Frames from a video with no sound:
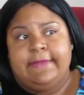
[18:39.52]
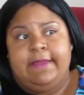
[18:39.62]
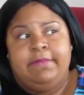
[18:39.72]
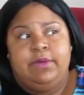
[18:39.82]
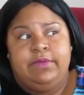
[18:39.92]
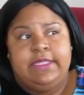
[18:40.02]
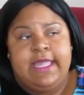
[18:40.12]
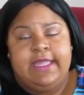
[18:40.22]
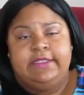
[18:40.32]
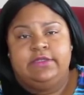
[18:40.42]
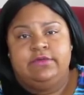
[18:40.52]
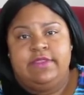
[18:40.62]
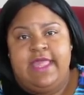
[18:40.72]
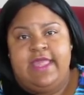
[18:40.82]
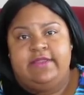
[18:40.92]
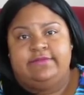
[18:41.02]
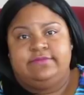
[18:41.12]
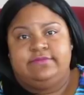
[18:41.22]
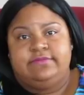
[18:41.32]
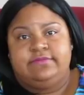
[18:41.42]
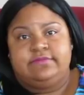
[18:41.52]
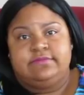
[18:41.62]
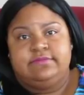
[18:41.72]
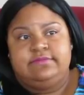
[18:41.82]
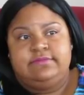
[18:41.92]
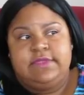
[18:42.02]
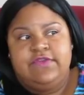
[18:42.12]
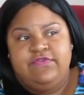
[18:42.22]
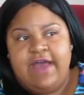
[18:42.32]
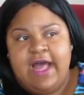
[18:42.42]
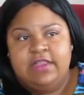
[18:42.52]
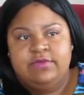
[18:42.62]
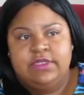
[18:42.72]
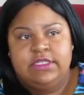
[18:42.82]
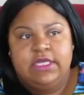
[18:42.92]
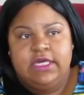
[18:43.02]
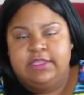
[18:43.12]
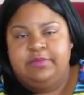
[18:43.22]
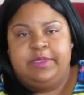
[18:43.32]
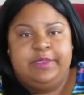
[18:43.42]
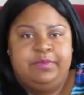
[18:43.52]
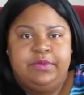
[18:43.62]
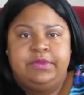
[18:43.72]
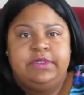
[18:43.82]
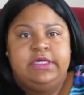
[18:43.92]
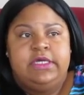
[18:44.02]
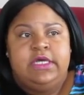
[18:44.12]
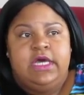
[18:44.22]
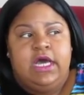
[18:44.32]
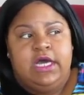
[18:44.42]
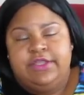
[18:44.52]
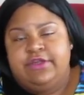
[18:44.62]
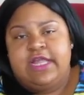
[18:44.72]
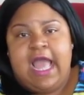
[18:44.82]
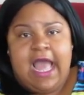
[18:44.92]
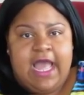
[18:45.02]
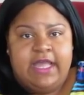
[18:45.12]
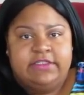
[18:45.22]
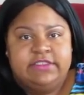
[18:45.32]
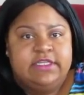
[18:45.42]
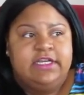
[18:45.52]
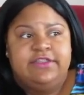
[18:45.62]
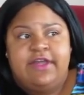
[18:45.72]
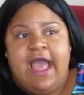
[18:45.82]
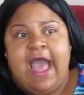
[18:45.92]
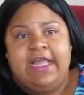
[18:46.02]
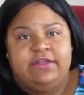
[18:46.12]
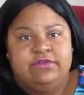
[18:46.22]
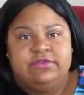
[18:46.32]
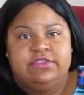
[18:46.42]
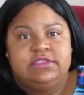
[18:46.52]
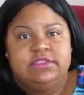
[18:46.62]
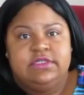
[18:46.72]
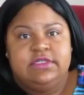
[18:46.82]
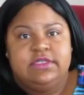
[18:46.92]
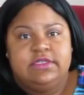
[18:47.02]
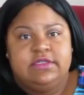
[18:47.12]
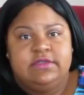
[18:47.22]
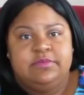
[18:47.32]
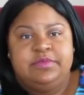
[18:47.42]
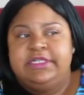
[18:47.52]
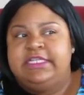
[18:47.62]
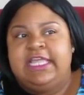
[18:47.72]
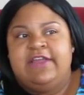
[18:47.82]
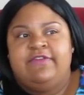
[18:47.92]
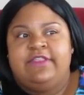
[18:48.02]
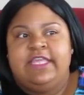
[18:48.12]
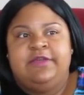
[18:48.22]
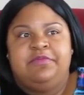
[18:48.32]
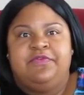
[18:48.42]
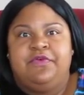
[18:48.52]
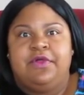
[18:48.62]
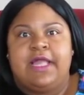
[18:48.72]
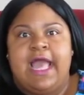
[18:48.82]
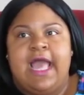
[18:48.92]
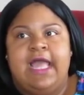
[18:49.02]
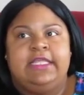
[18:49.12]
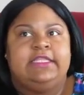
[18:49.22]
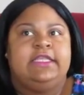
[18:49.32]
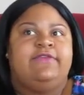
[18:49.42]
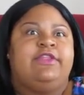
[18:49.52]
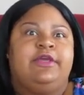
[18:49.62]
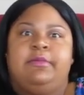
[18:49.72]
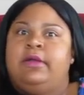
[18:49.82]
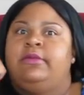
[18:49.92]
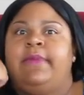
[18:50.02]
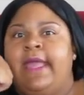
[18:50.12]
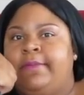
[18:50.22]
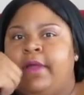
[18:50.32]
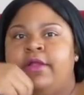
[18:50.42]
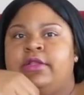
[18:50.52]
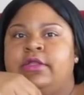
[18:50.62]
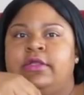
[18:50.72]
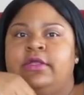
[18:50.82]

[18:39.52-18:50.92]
But we can't do that following other people, other gods, other idols, putting everything before God and leaving Him on the back burner,